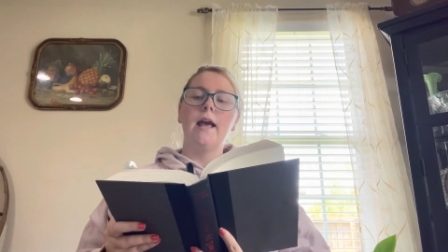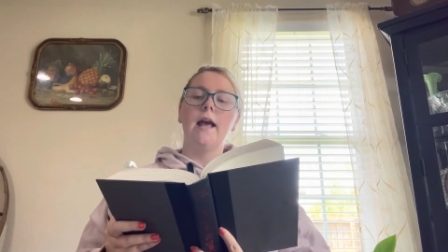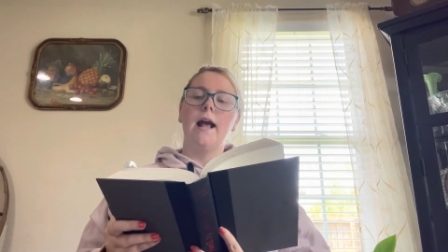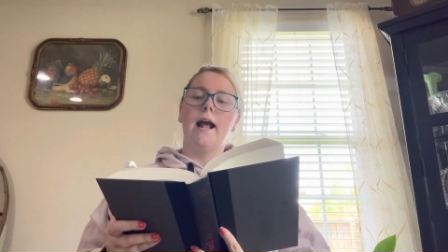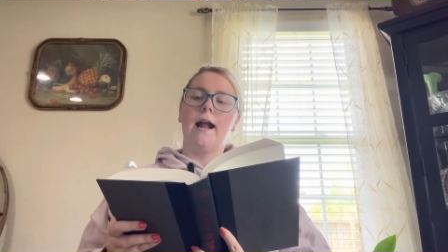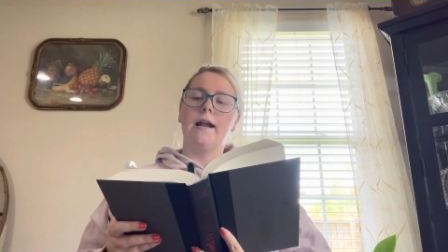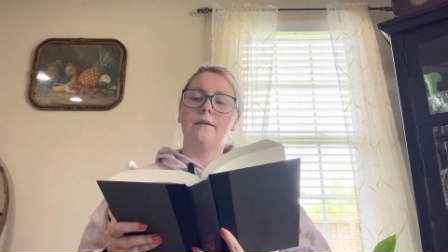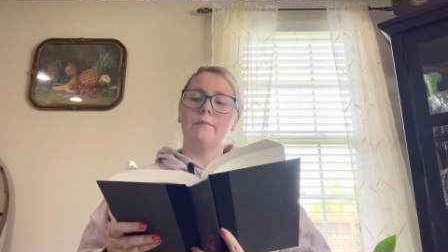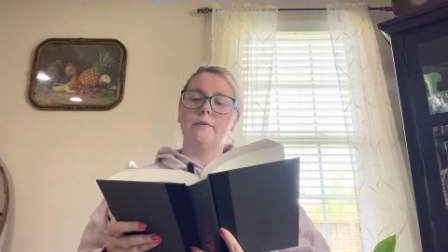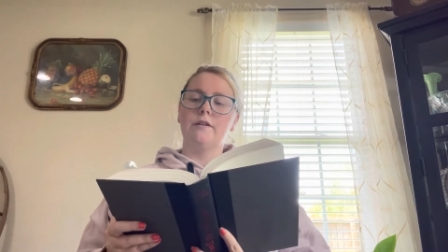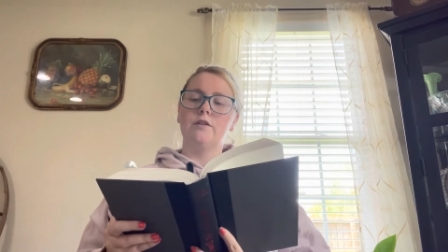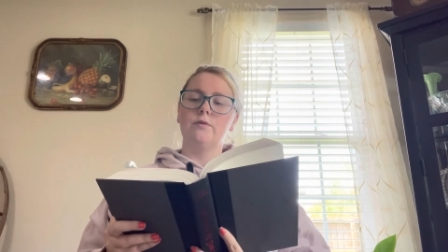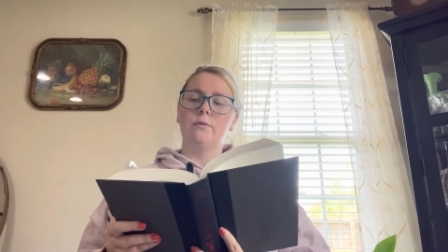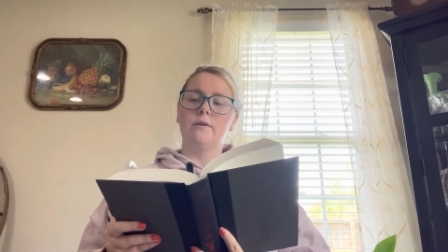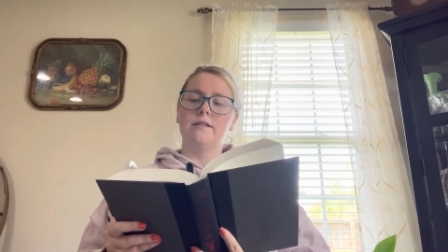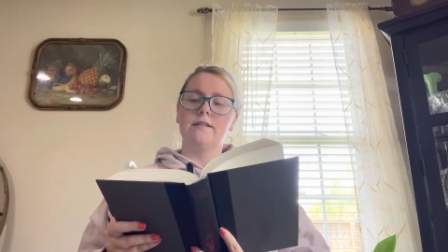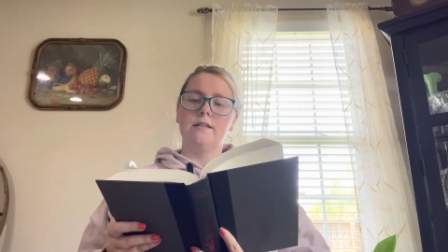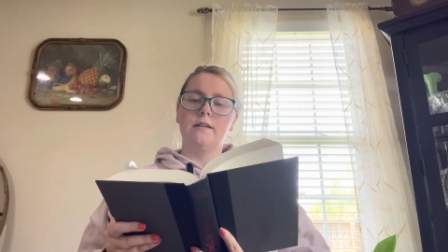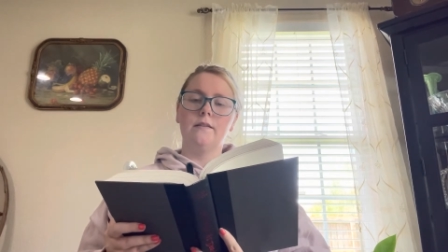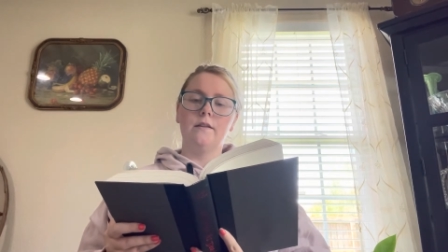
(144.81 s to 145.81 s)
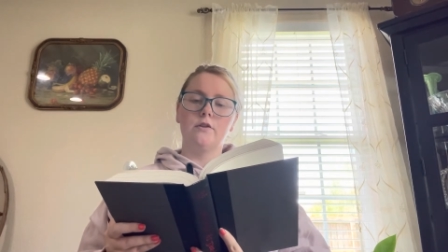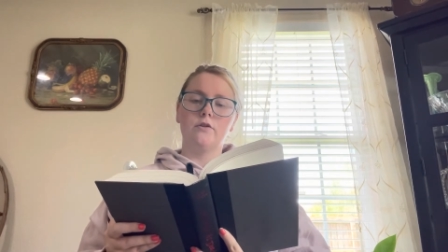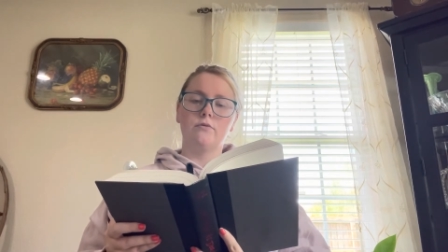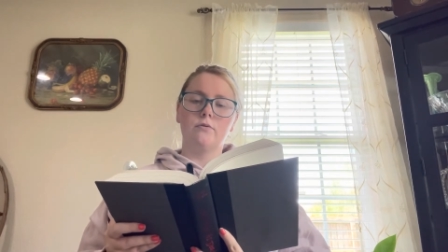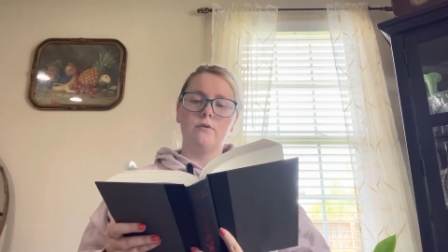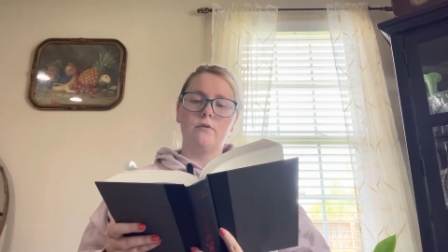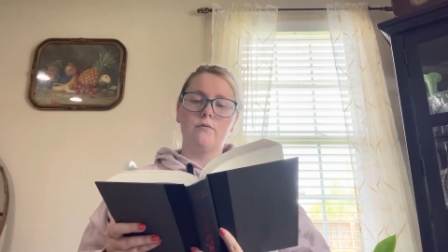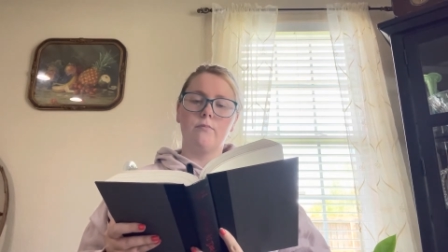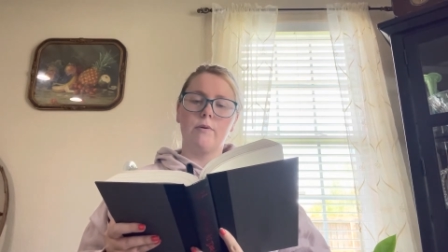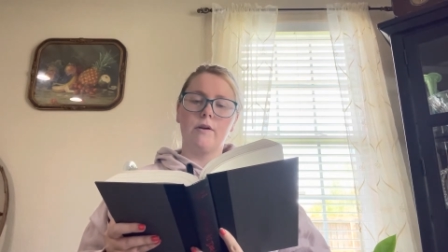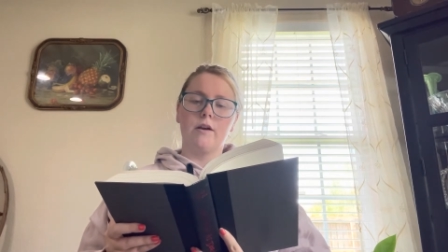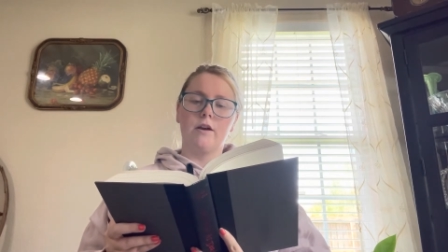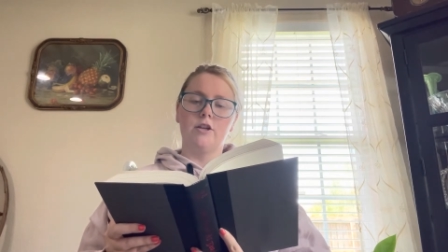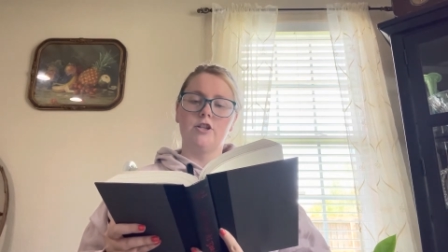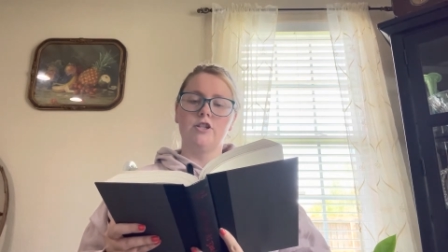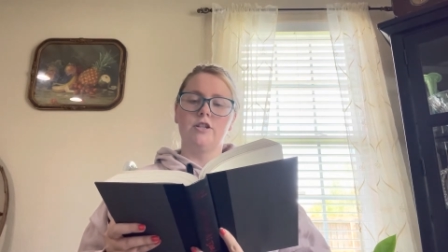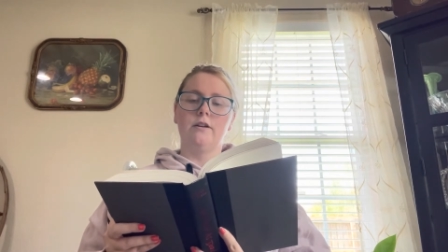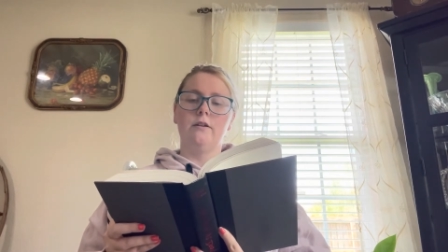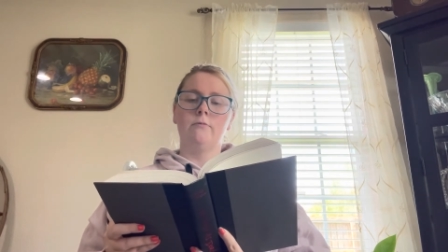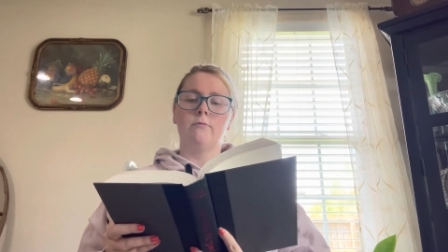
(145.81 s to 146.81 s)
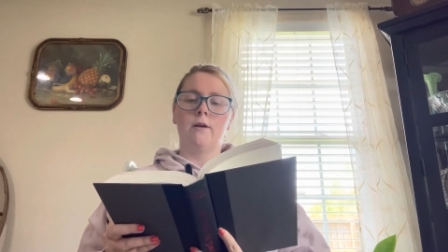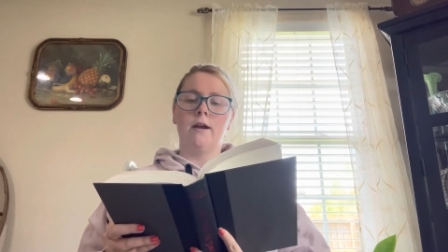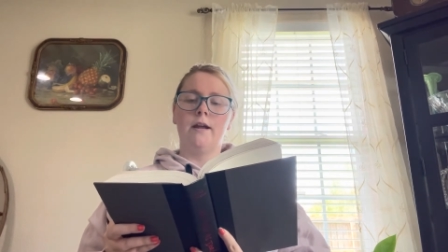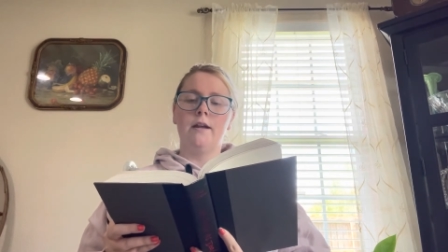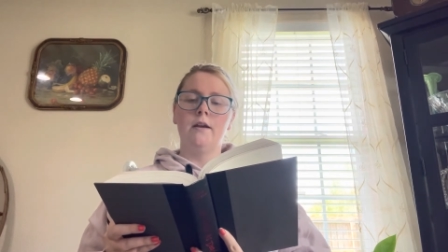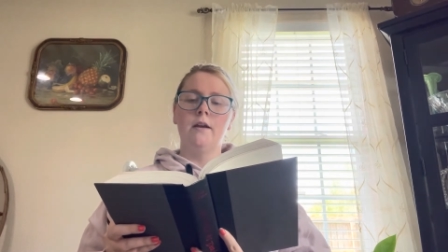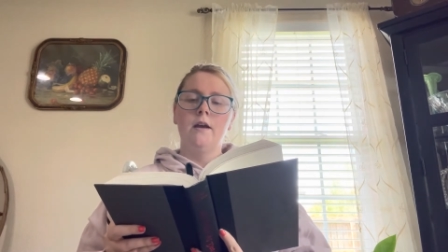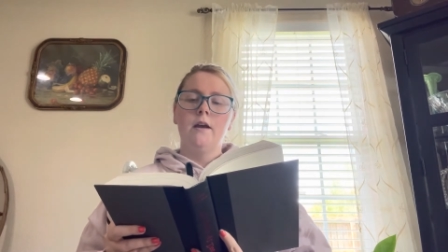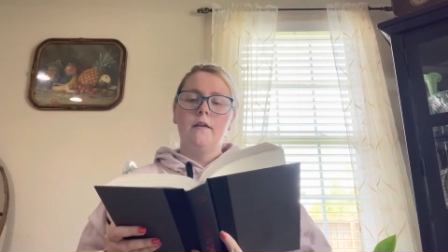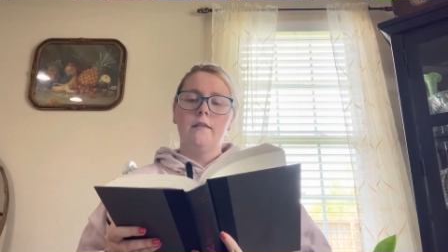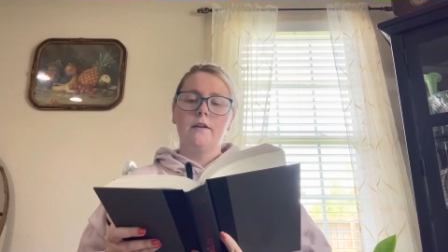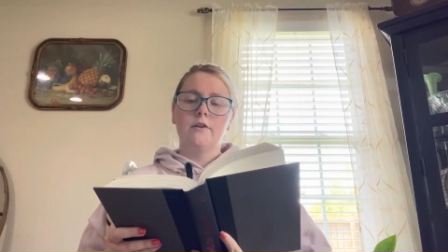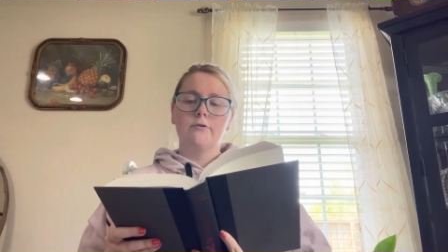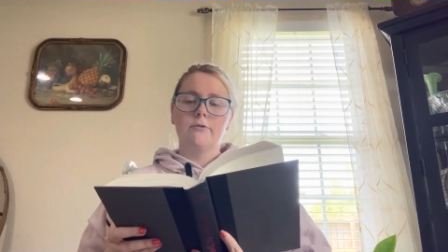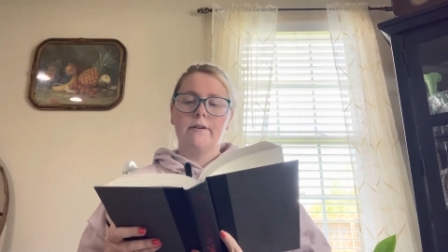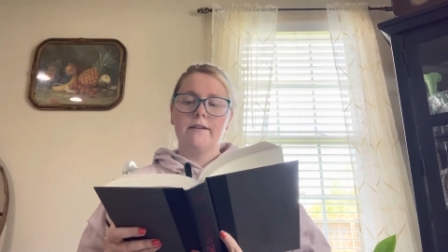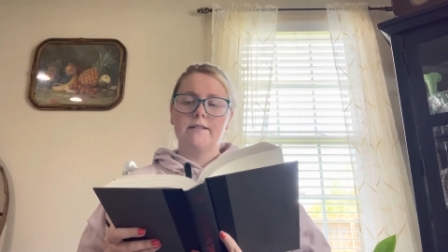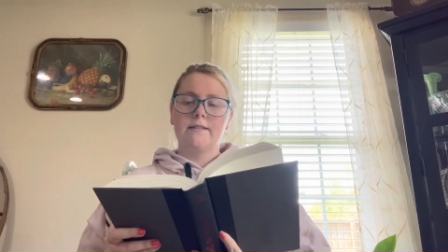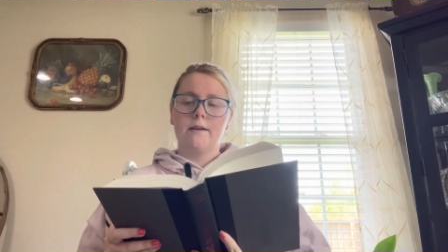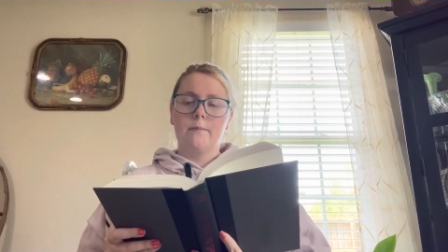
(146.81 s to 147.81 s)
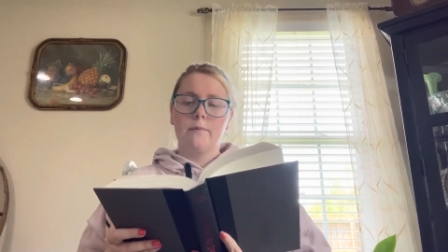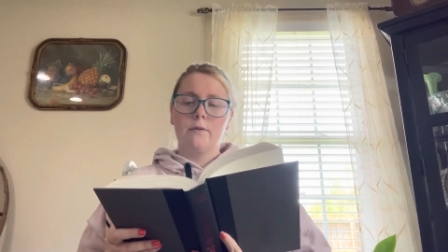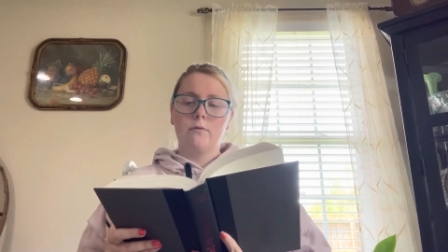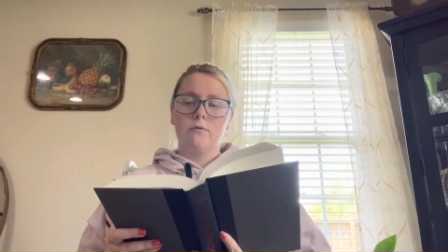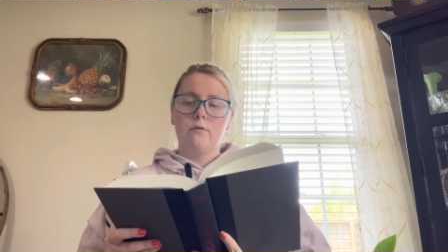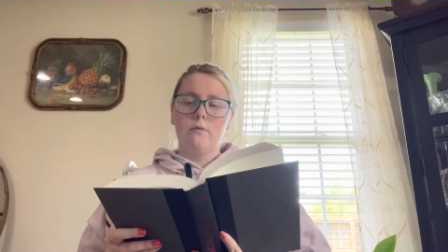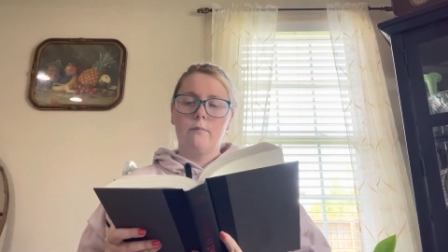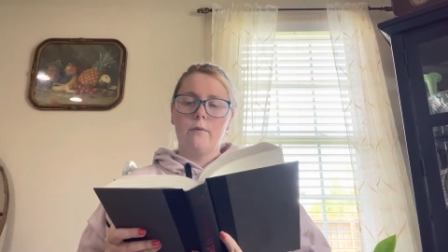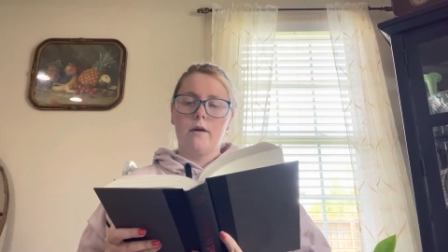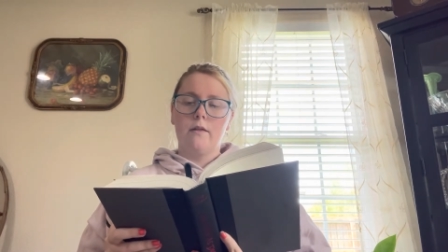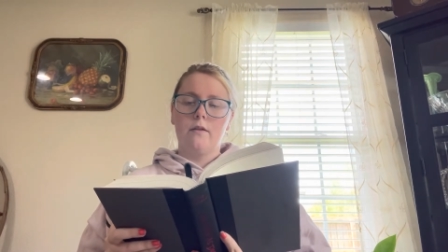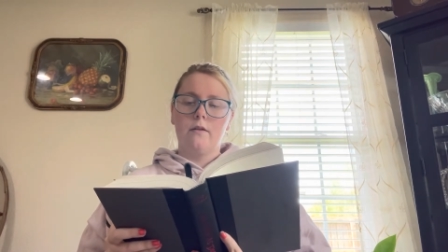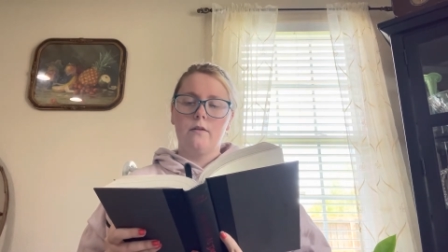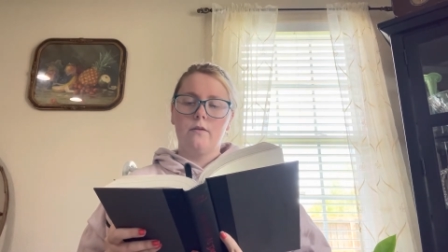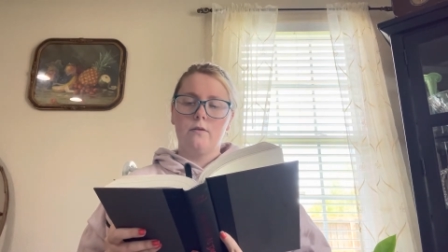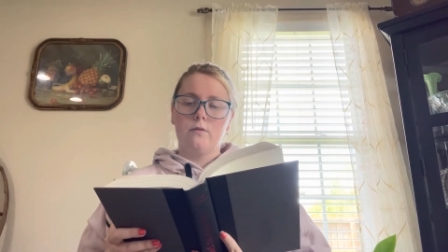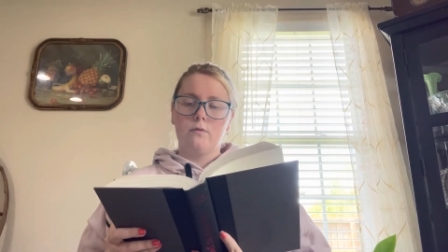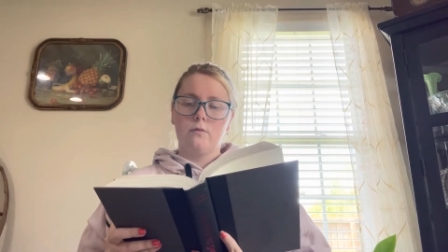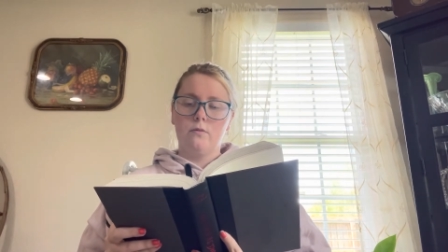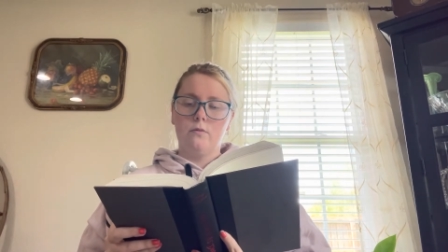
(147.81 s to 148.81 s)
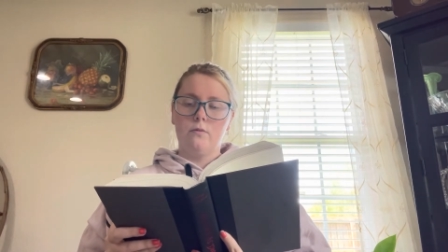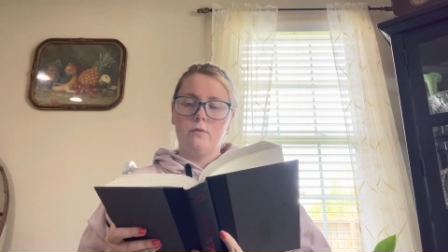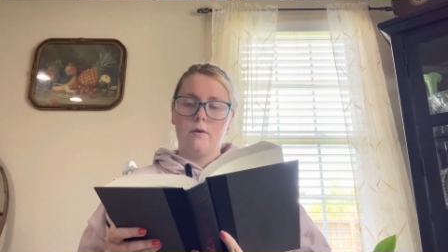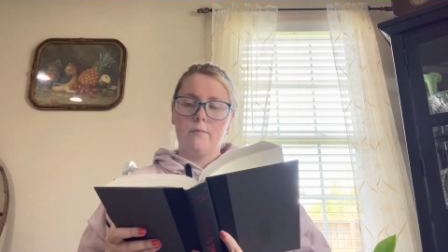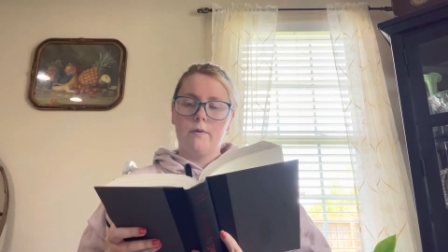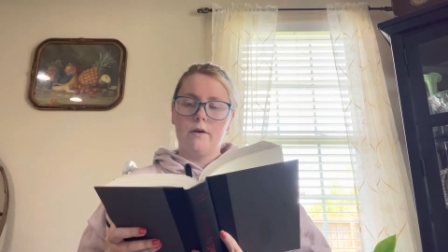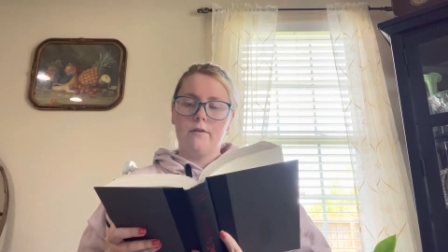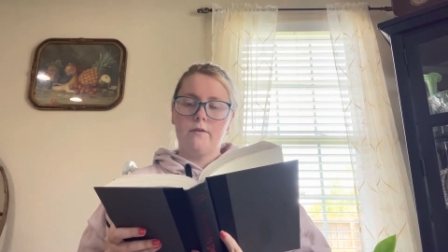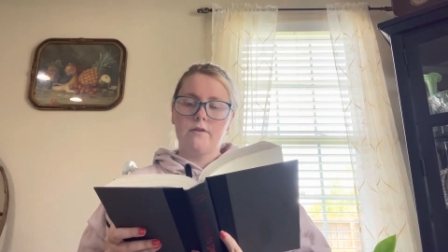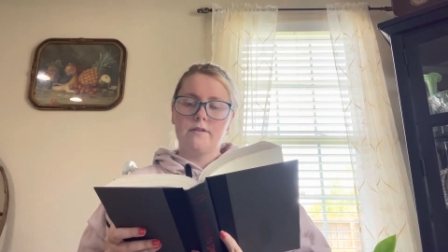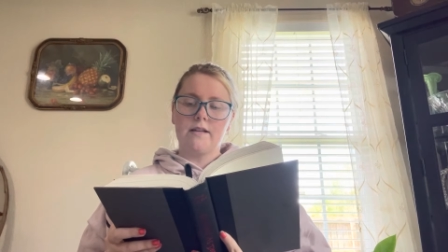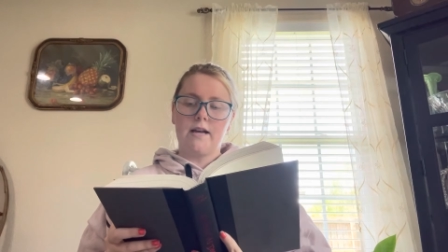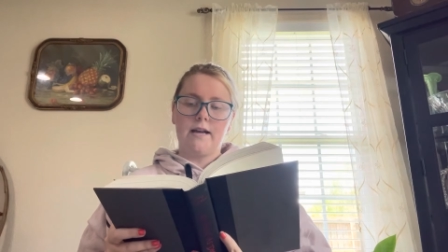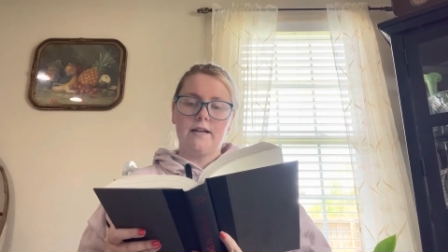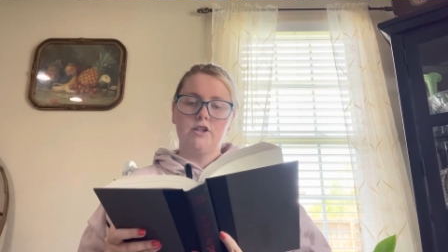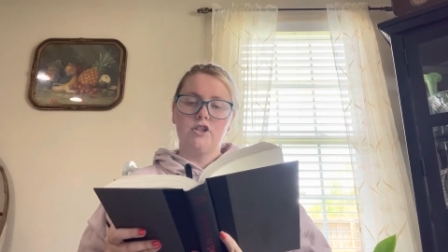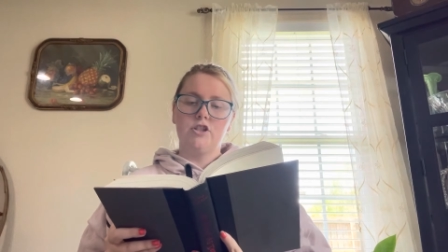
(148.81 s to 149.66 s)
hadn't been twisting the truth because she'd read the transcript through a, through a mother's eyes.